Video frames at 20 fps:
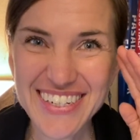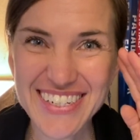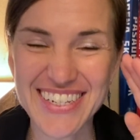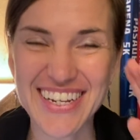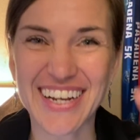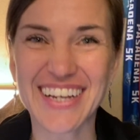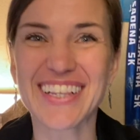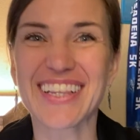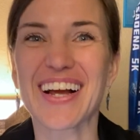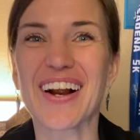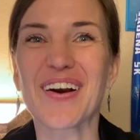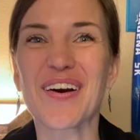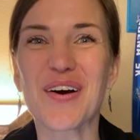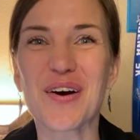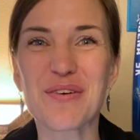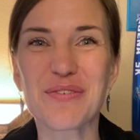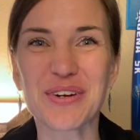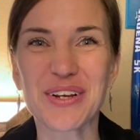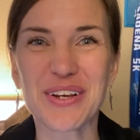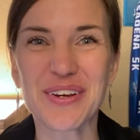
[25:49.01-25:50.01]
declare
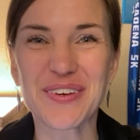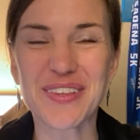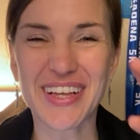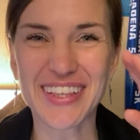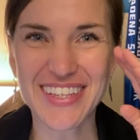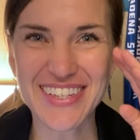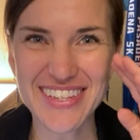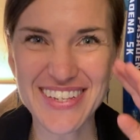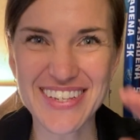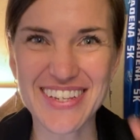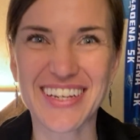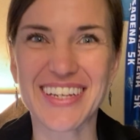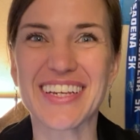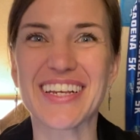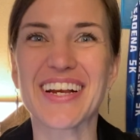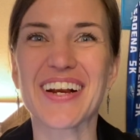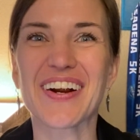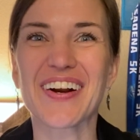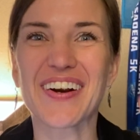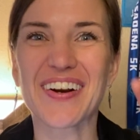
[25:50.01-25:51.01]
over you that this is a
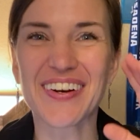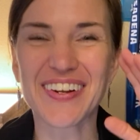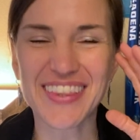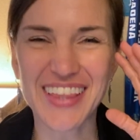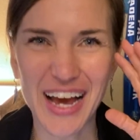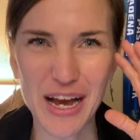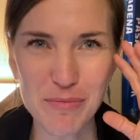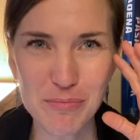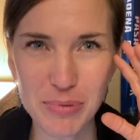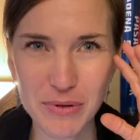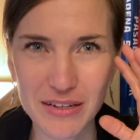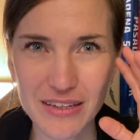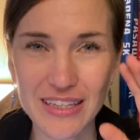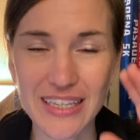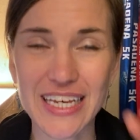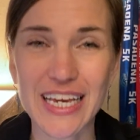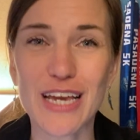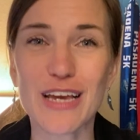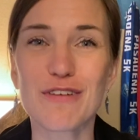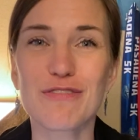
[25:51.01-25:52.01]
year that
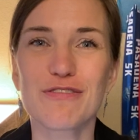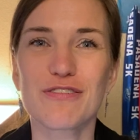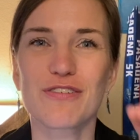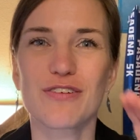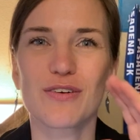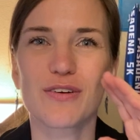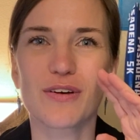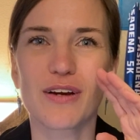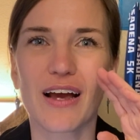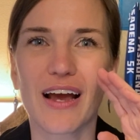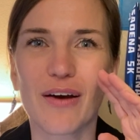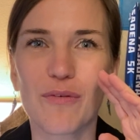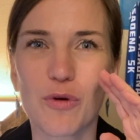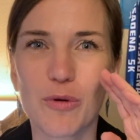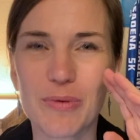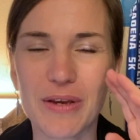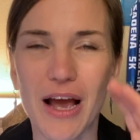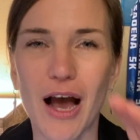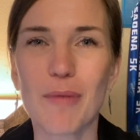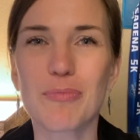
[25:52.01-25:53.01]
belief
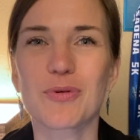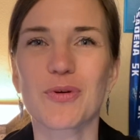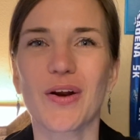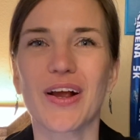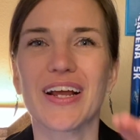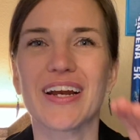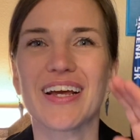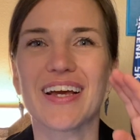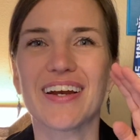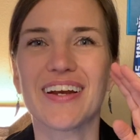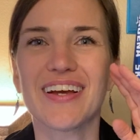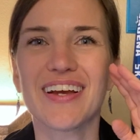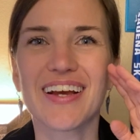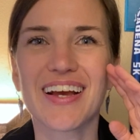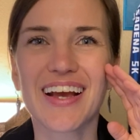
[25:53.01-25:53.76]
will be upgraded